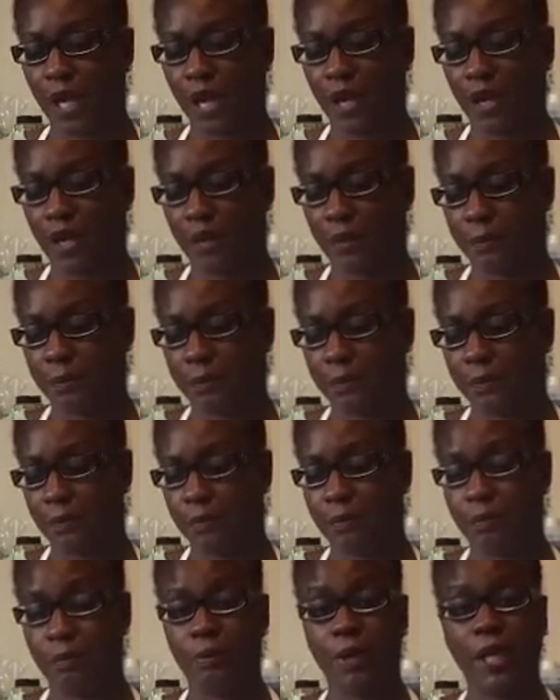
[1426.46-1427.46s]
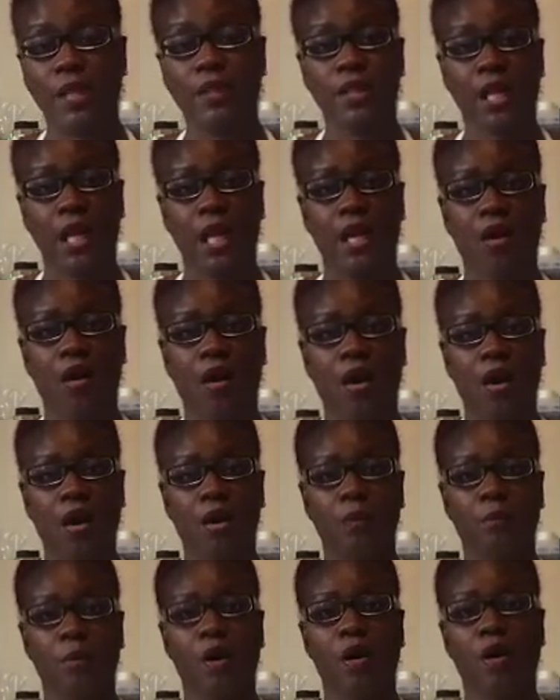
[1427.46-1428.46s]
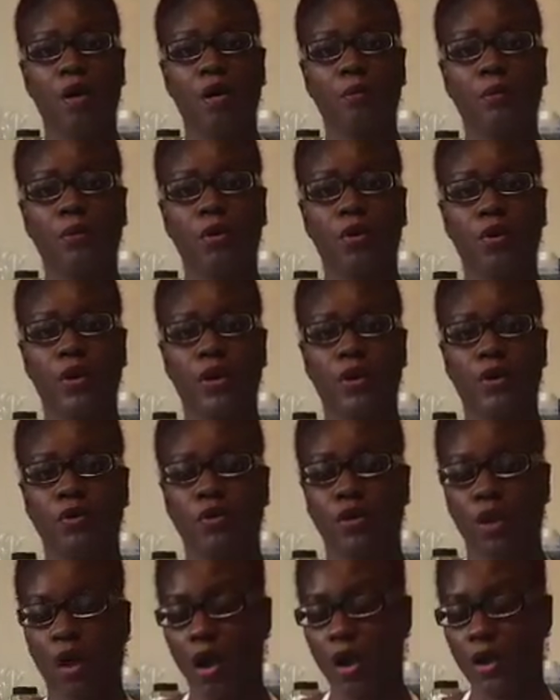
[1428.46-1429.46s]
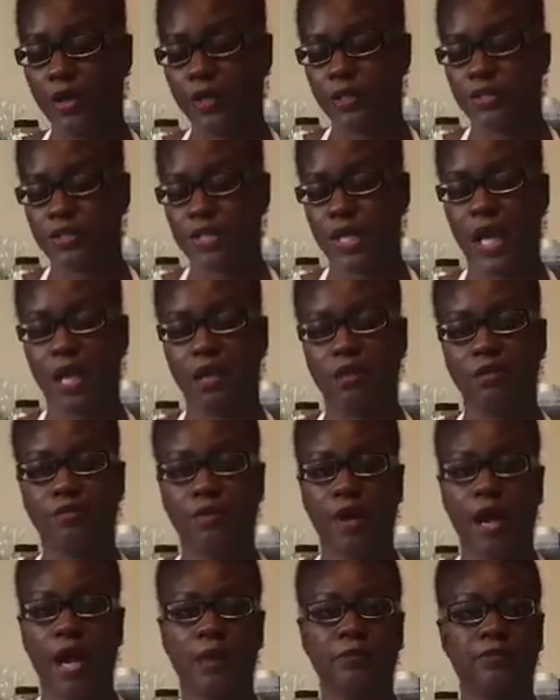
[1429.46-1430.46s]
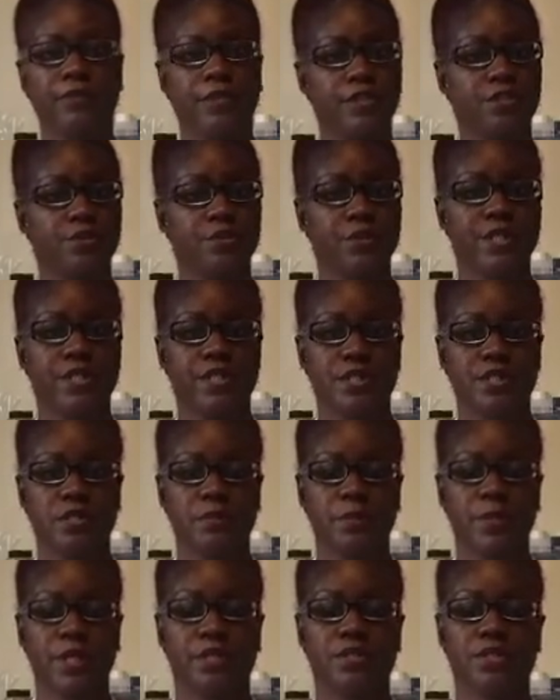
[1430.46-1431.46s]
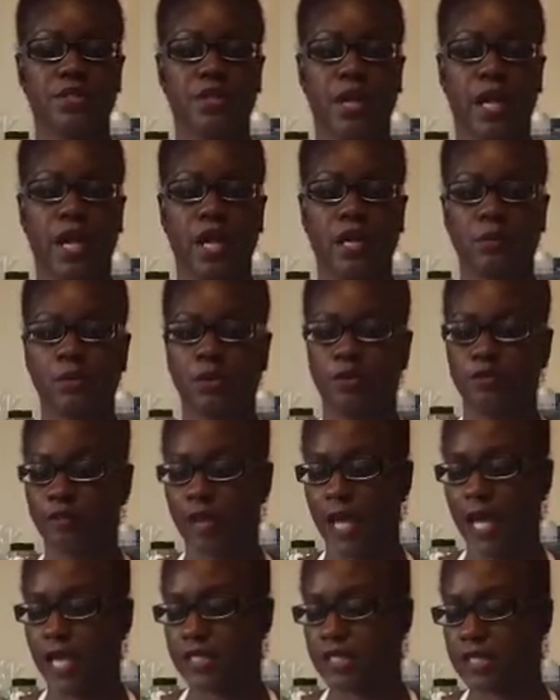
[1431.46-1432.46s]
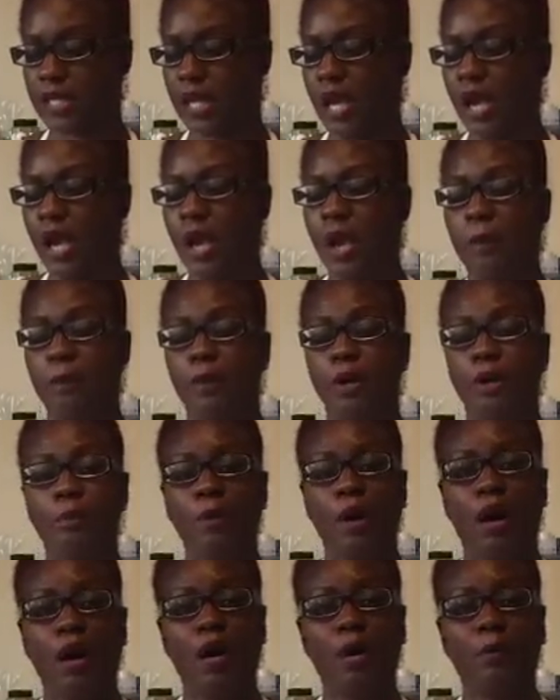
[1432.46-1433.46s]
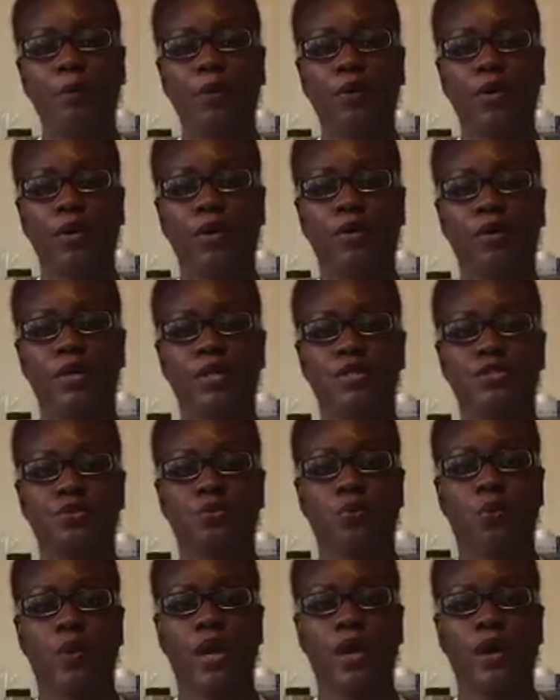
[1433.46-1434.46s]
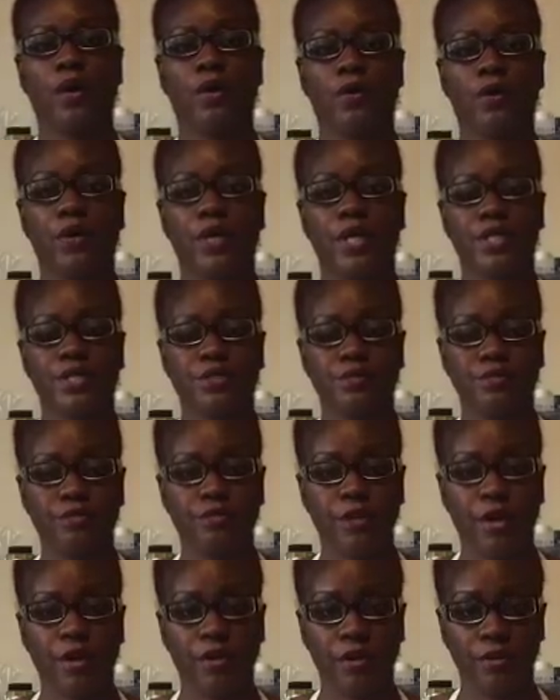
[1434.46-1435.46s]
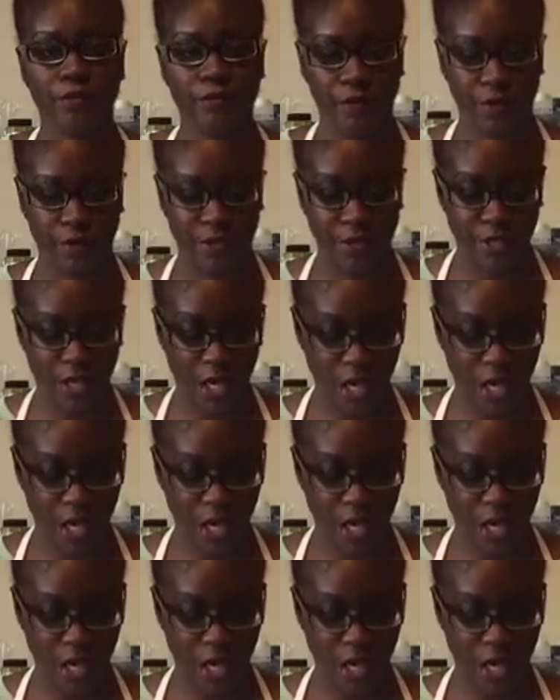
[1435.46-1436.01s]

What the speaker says: But they are. Palm oil, lard and tallow for obvious reasons because they're animal fats. But palm oil as well is very, very